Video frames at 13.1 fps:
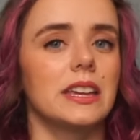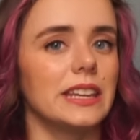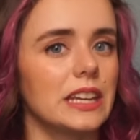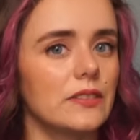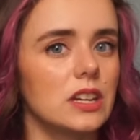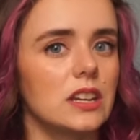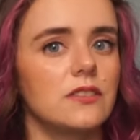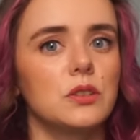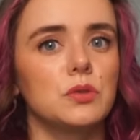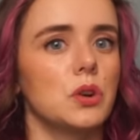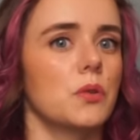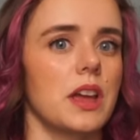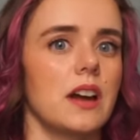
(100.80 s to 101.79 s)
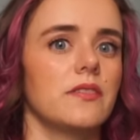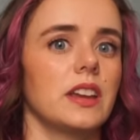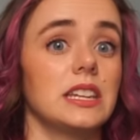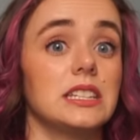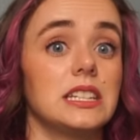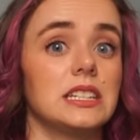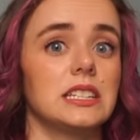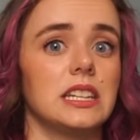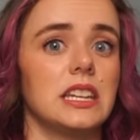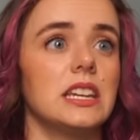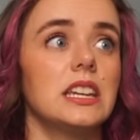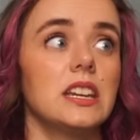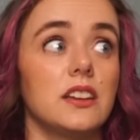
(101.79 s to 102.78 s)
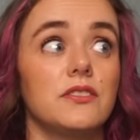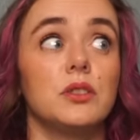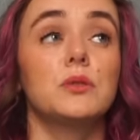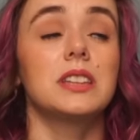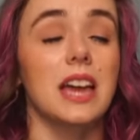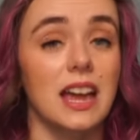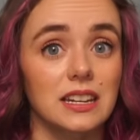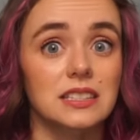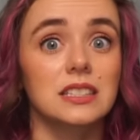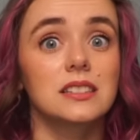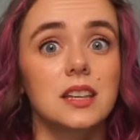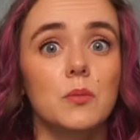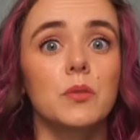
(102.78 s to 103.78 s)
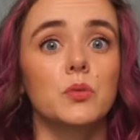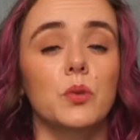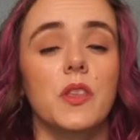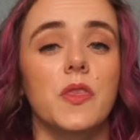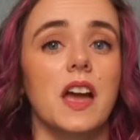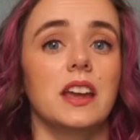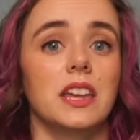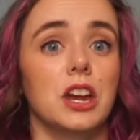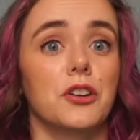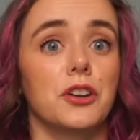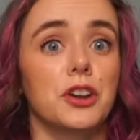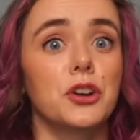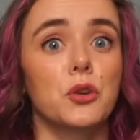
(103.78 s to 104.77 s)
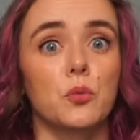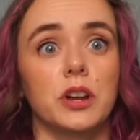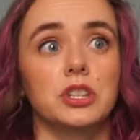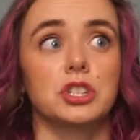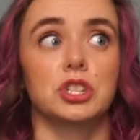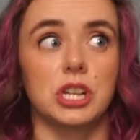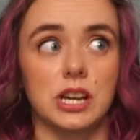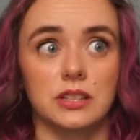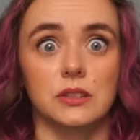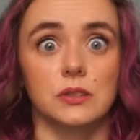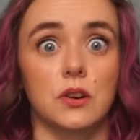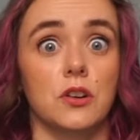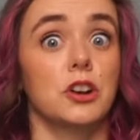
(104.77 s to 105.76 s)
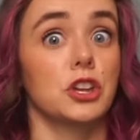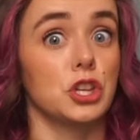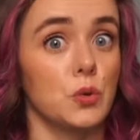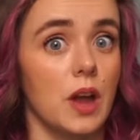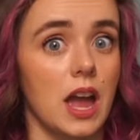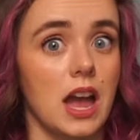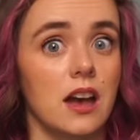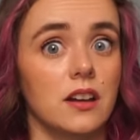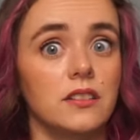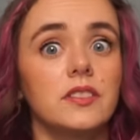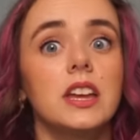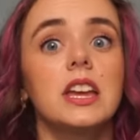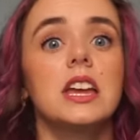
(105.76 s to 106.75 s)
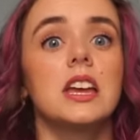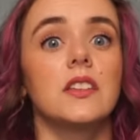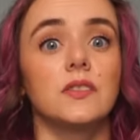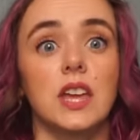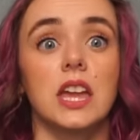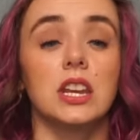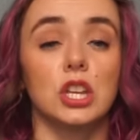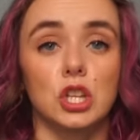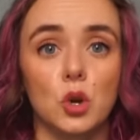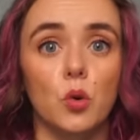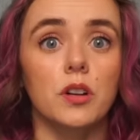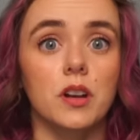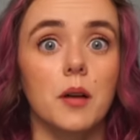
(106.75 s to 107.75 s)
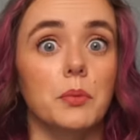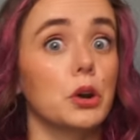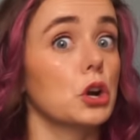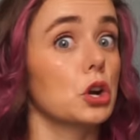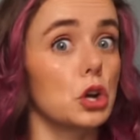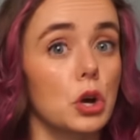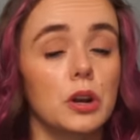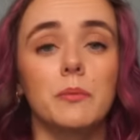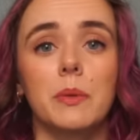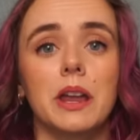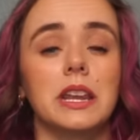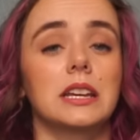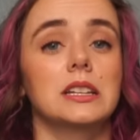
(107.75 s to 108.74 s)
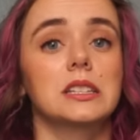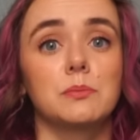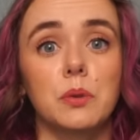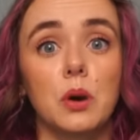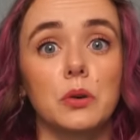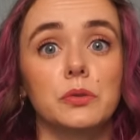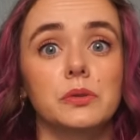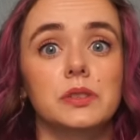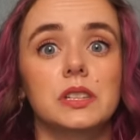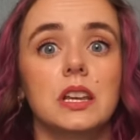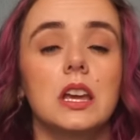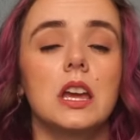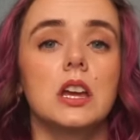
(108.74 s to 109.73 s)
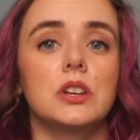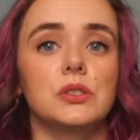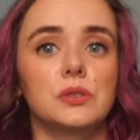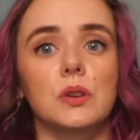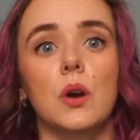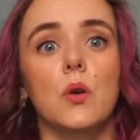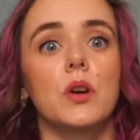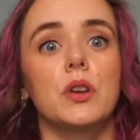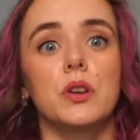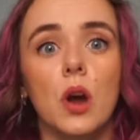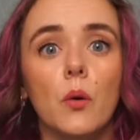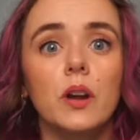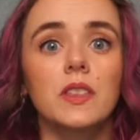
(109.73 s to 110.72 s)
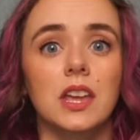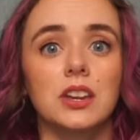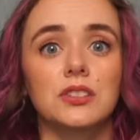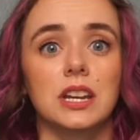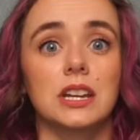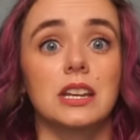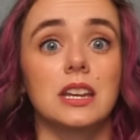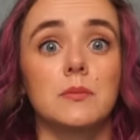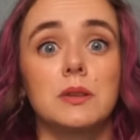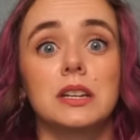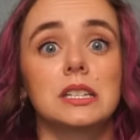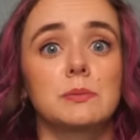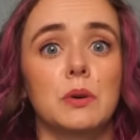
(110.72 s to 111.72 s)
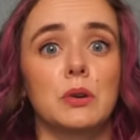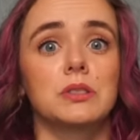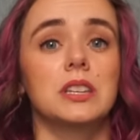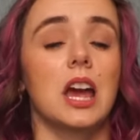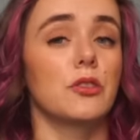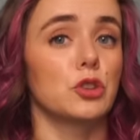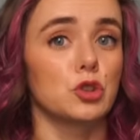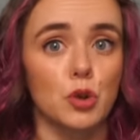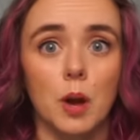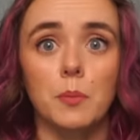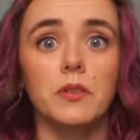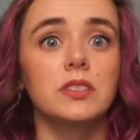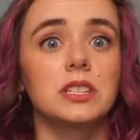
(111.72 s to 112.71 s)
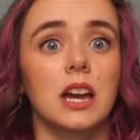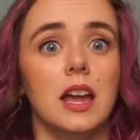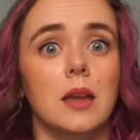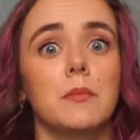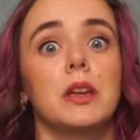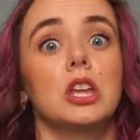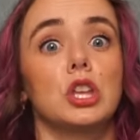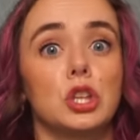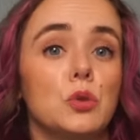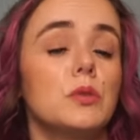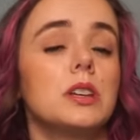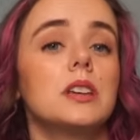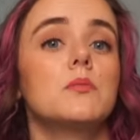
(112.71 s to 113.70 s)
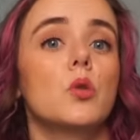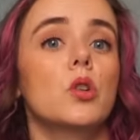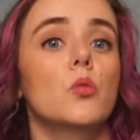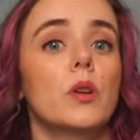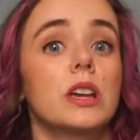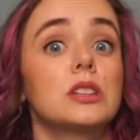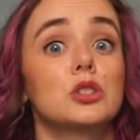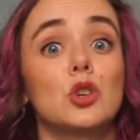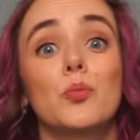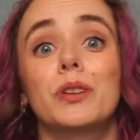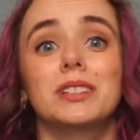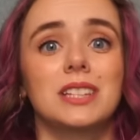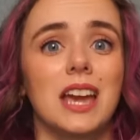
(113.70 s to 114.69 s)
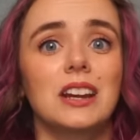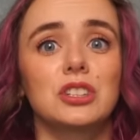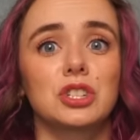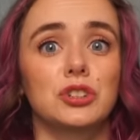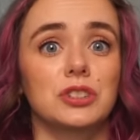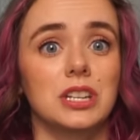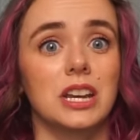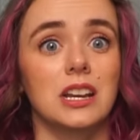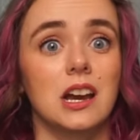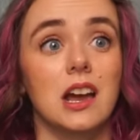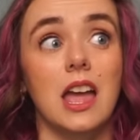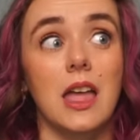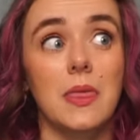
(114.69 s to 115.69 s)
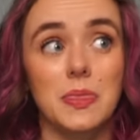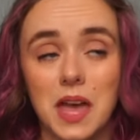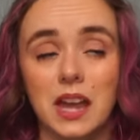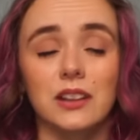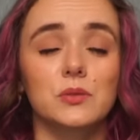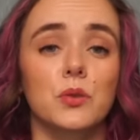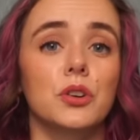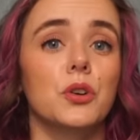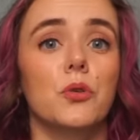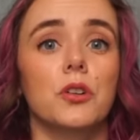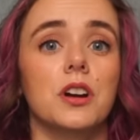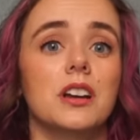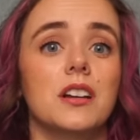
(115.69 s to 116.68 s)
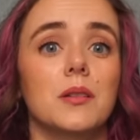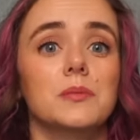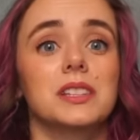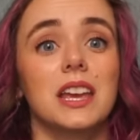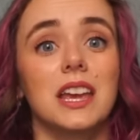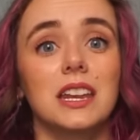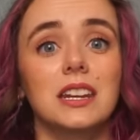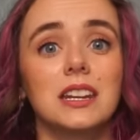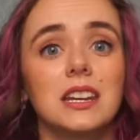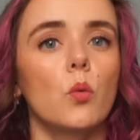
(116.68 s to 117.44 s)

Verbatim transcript: Even if you don't have A T and T, if you texted someone with that carrier, which chances are you have, then your number could have been exposed. So knowing that your data can be exposed at the drop of a dime, you need more ways to protect your data, and that is where Aura comes in.